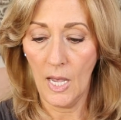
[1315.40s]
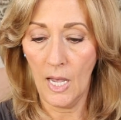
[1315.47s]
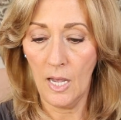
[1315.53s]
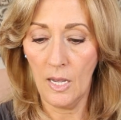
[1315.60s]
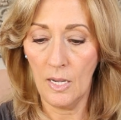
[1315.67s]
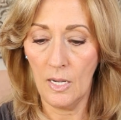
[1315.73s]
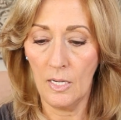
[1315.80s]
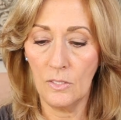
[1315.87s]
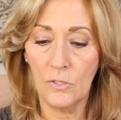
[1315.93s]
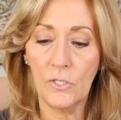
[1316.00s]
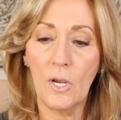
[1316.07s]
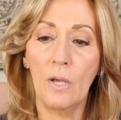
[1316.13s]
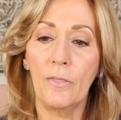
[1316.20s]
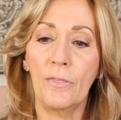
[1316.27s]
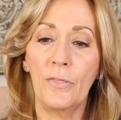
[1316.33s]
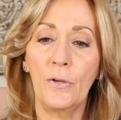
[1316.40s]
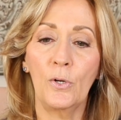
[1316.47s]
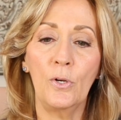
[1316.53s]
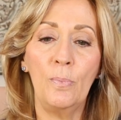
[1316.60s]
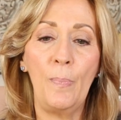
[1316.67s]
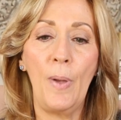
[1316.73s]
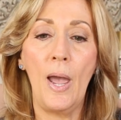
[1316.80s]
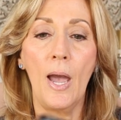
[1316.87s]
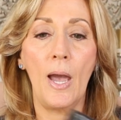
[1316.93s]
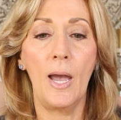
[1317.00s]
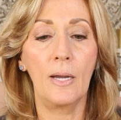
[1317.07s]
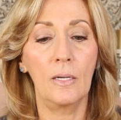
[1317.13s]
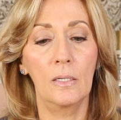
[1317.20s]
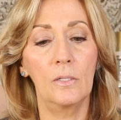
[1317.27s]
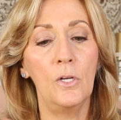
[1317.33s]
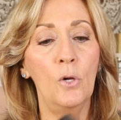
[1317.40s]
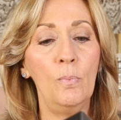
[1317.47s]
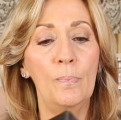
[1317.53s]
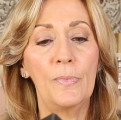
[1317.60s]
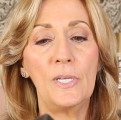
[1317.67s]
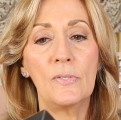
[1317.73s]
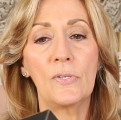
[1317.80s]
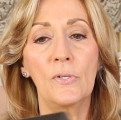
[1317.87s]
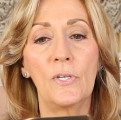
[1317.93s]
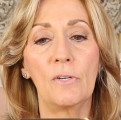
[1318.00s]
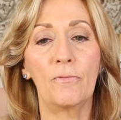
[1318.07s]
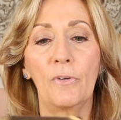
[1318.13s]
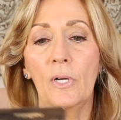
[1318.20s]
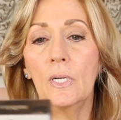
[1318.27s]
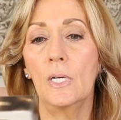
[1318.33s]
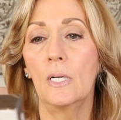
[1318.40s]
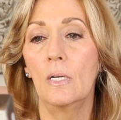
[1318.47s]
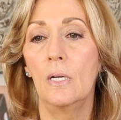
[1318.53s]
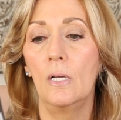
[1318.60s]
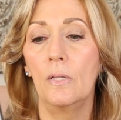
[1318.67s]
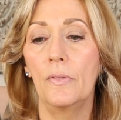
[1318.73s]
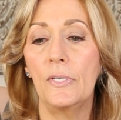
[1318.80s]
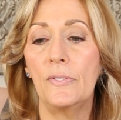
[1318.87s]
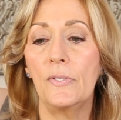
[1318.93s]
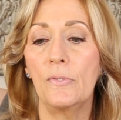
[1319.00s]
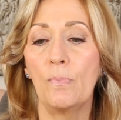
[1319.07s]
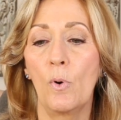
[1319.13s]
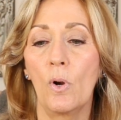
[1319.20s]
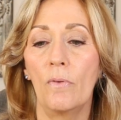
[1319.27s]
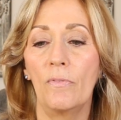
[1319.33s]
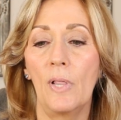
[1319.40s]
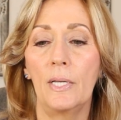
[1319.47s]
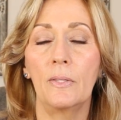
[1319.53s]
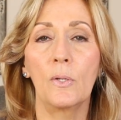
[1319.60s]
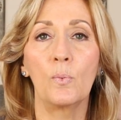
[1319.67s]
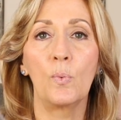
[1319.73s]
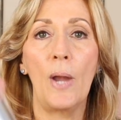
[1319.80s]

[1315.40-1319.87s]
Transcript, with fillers: and a third pack. Nope, these are different. This is more of like the